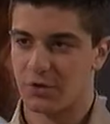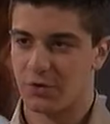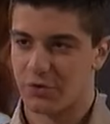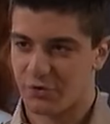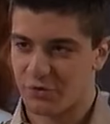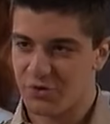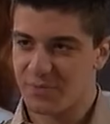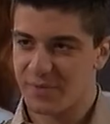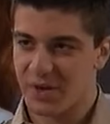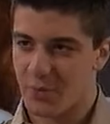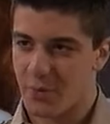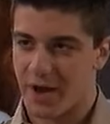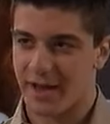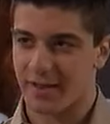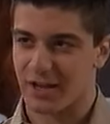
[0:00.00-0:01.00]
You threw me
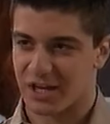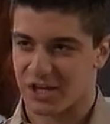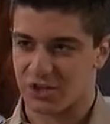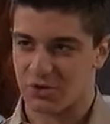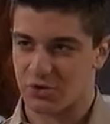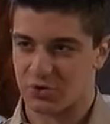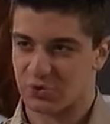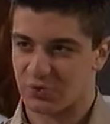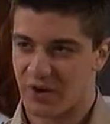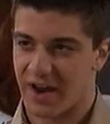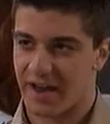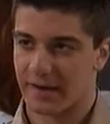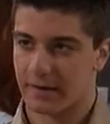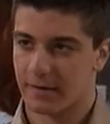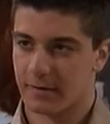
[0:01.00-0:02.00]
away like a used
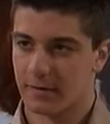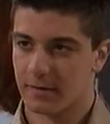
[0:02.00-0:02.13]
rag.